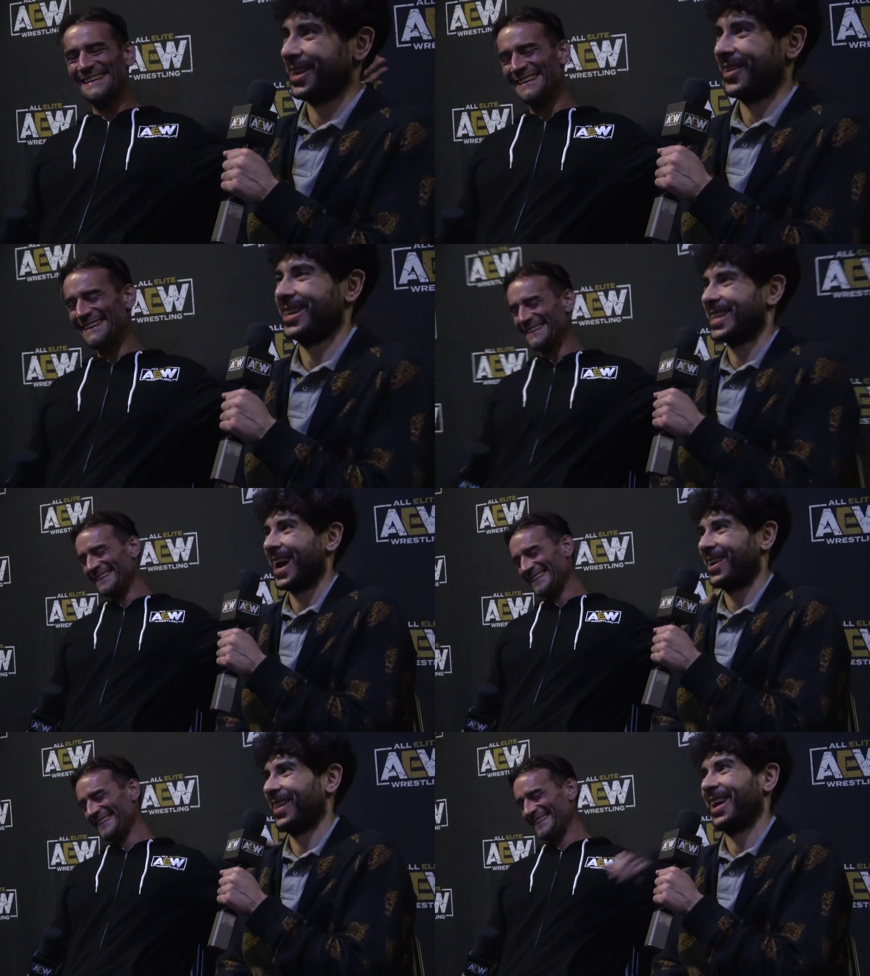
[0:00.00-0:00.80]
Speaker 1: in my
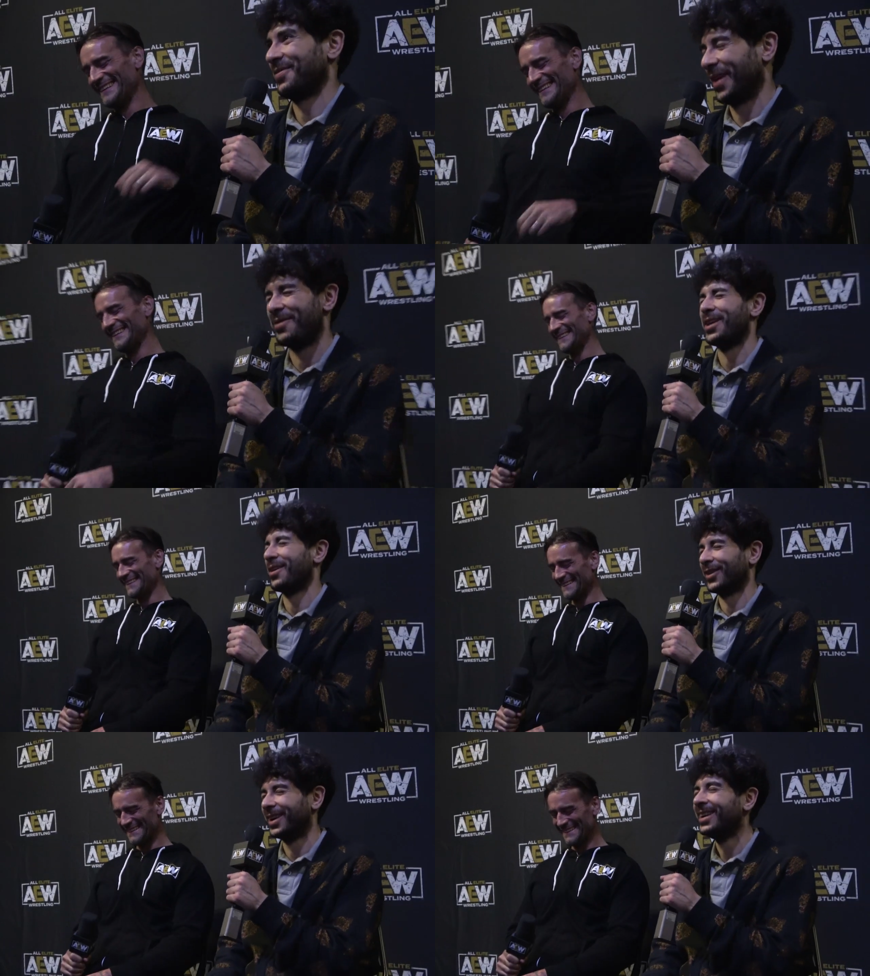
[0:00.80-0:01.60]
entire life. I've
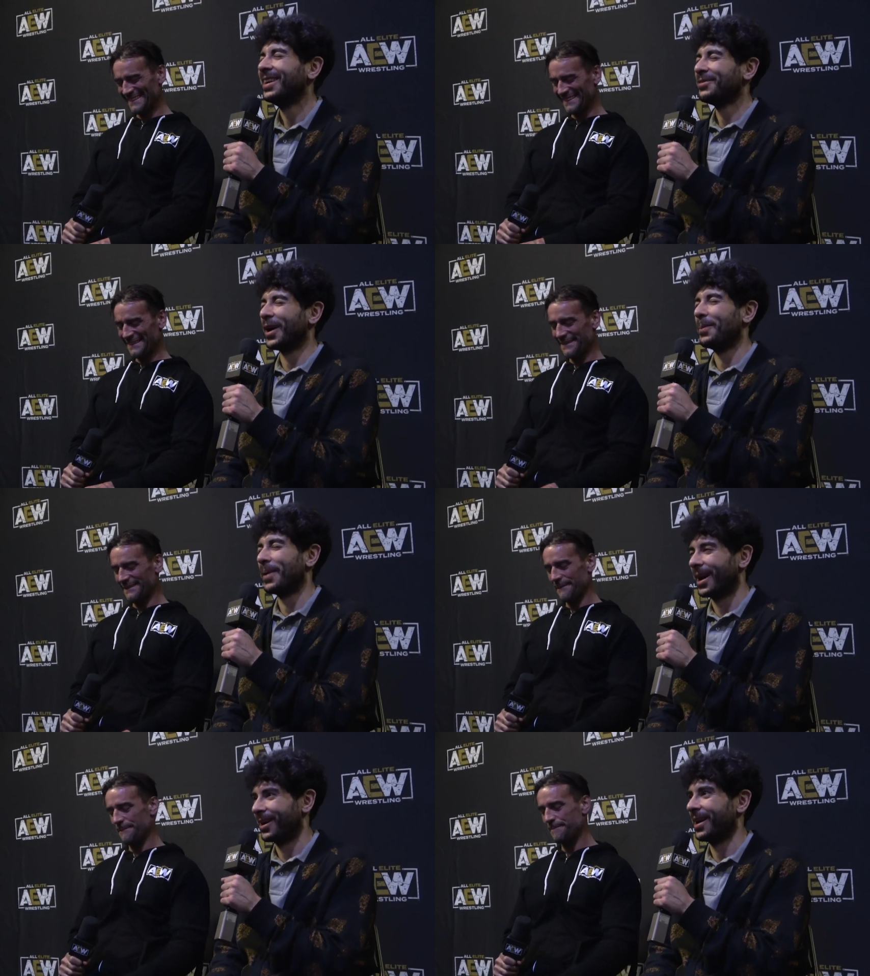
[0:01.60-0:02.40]
never felt
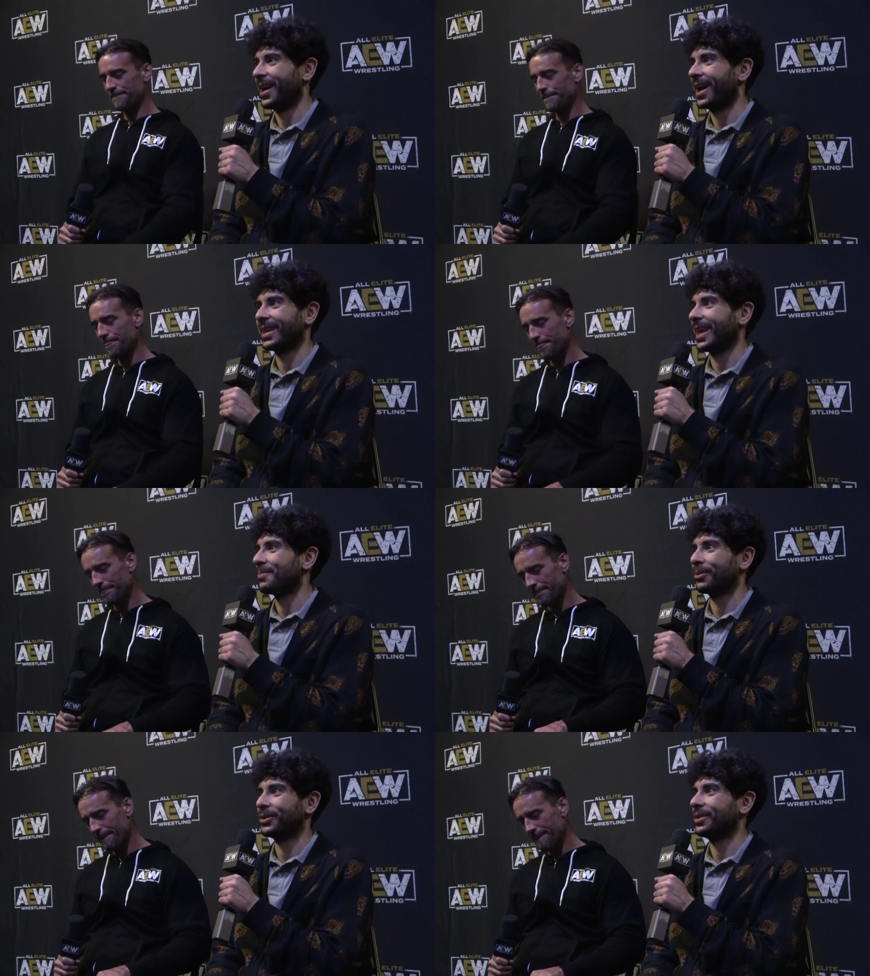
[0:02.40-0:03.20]
better. I, I can't
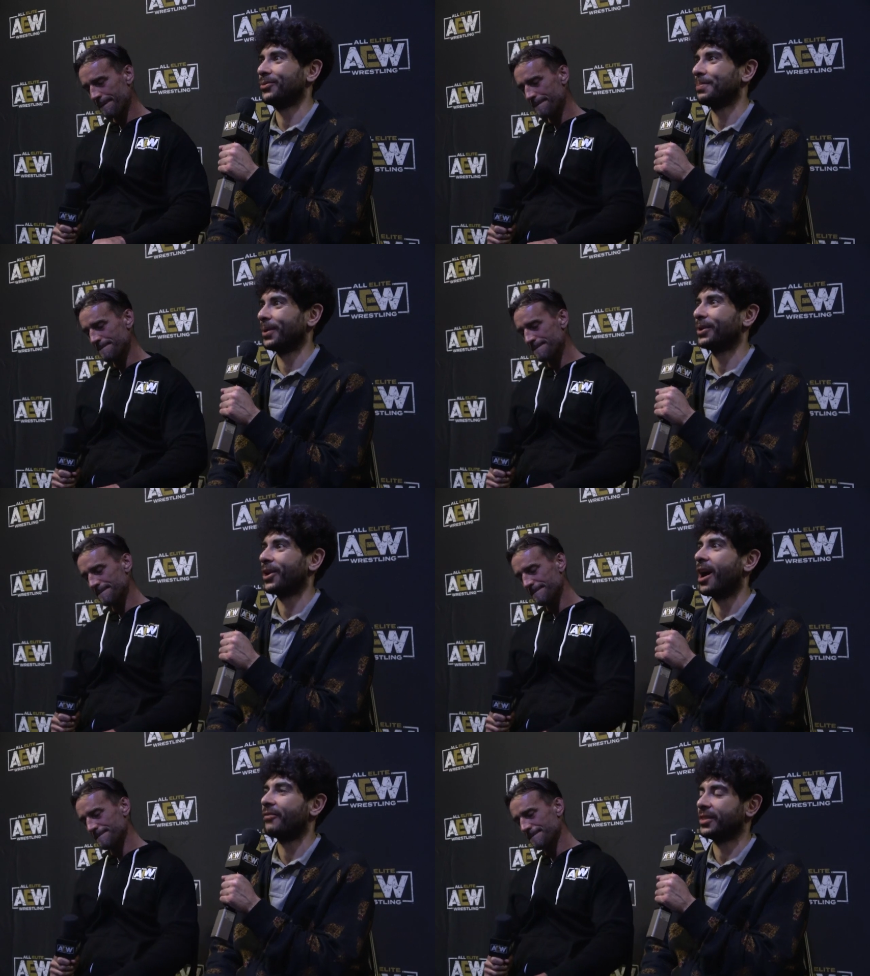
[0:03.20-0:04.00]
believe we pulled it
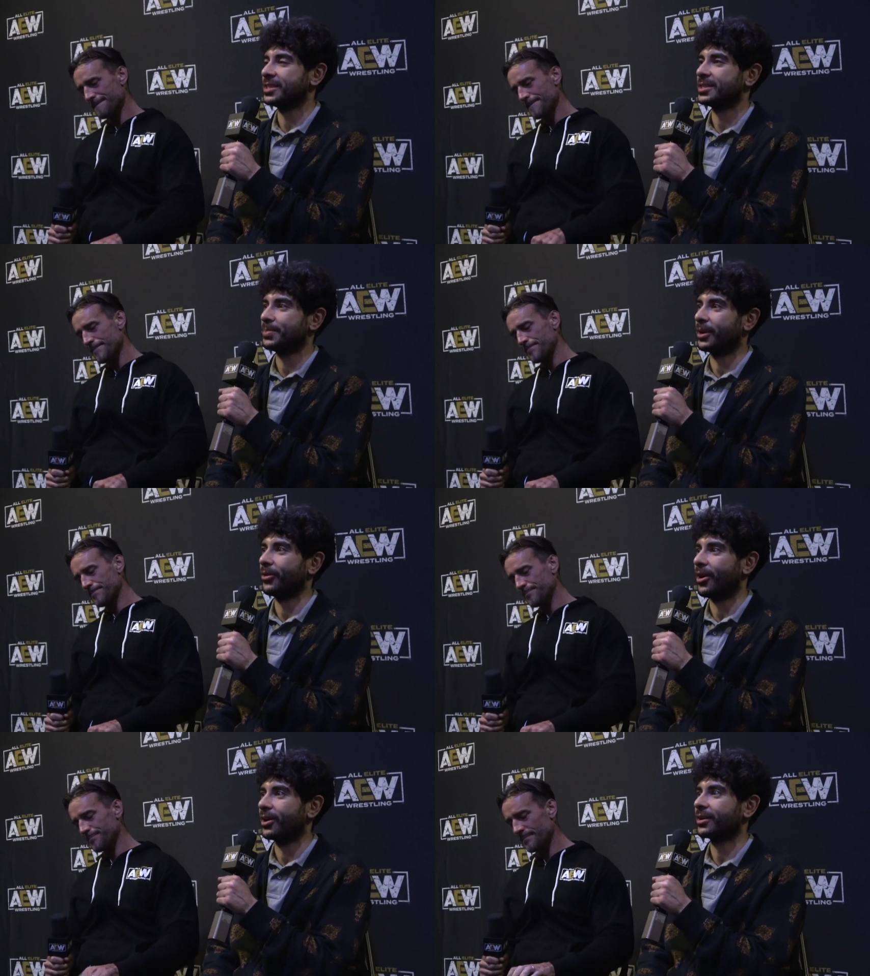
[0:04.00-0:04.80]
off, and this has been a
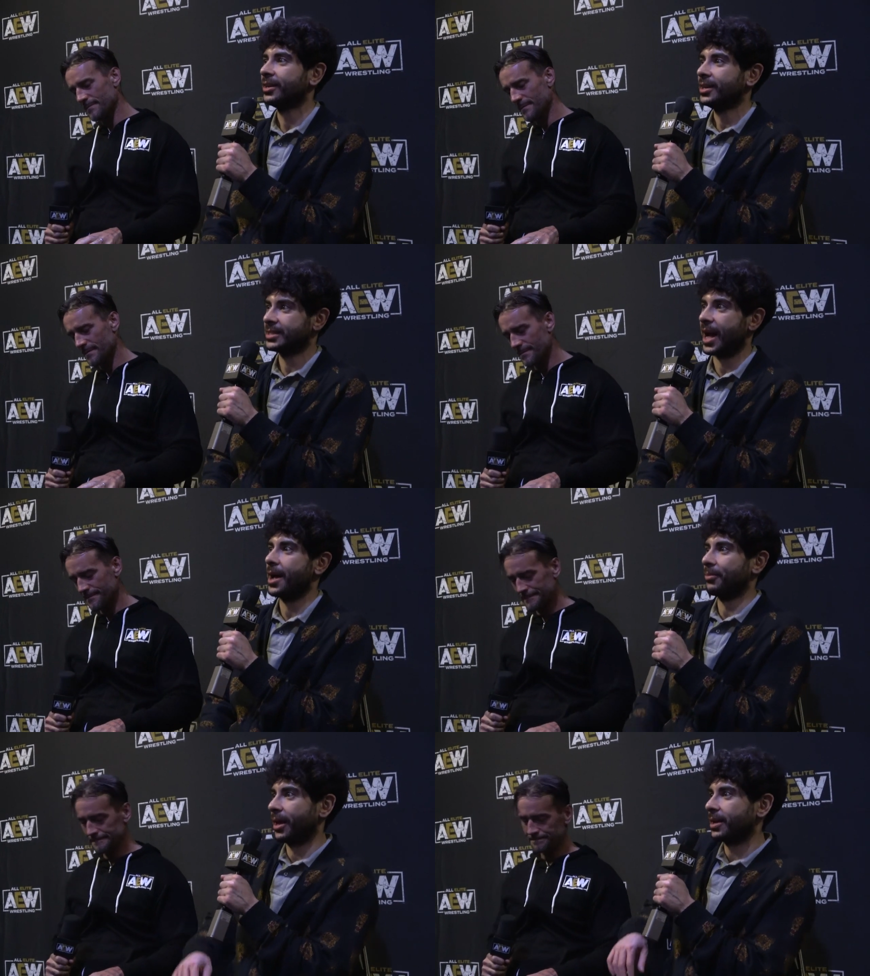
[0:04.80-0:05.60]
long
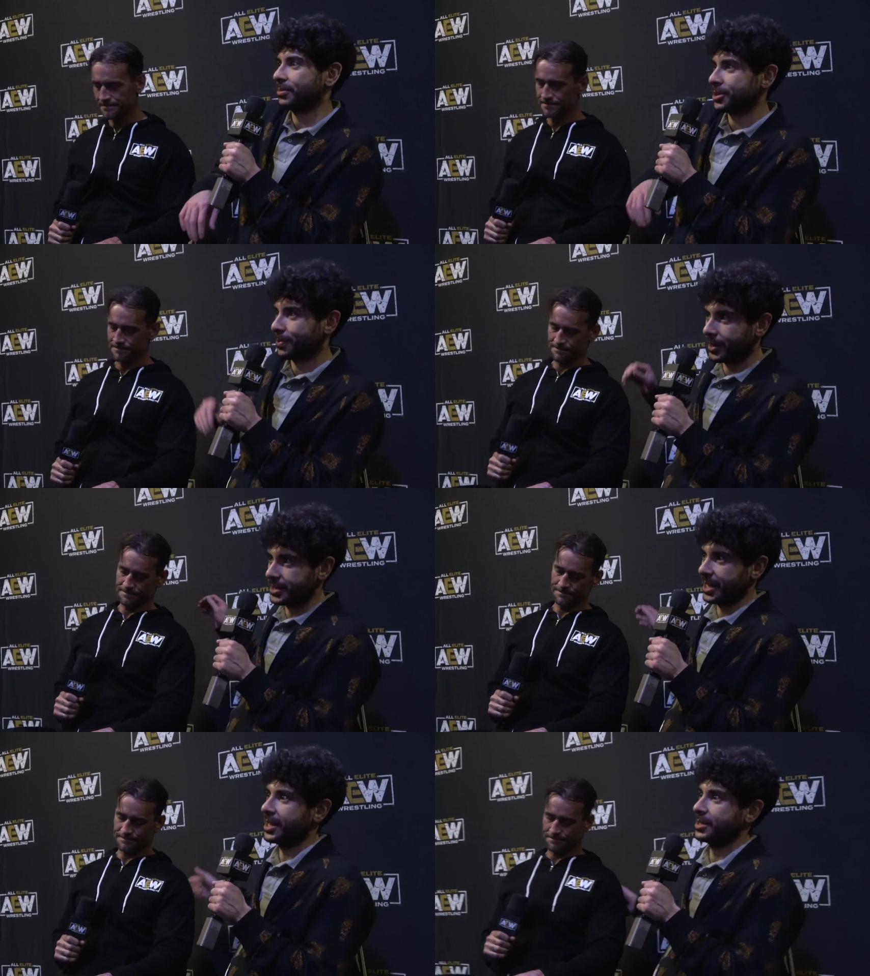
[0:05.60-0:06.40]
time. Like Mr. Punk
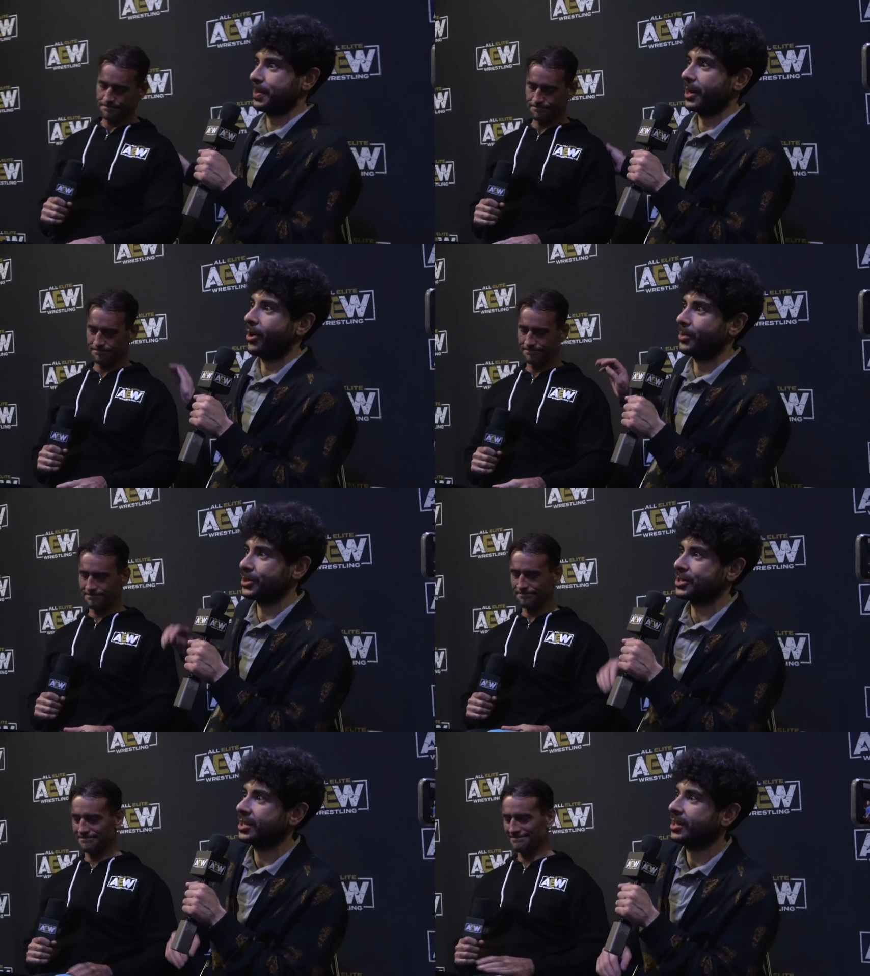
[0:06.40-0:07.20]
said, it's been
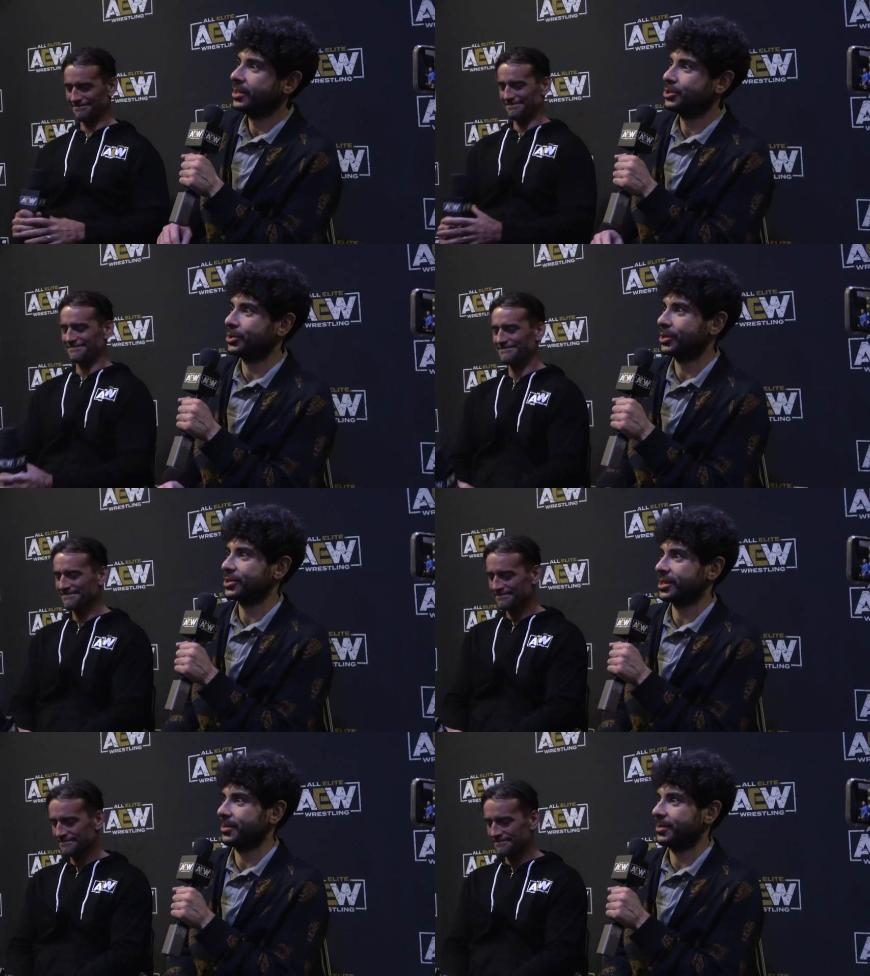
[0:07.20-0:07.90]
almost two years in the